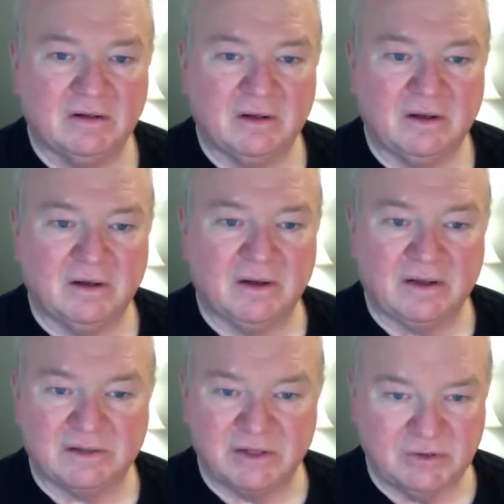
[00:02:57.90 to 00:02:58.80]
I
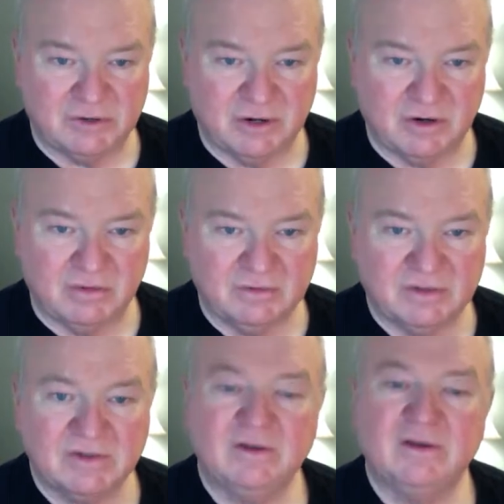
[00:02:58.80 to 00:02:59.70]
sent you
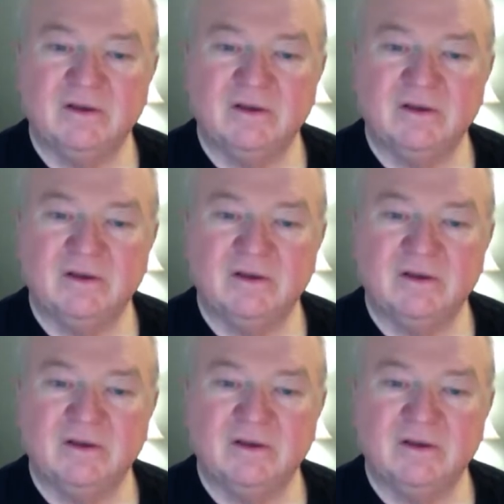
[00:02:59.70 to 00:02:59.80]
terms.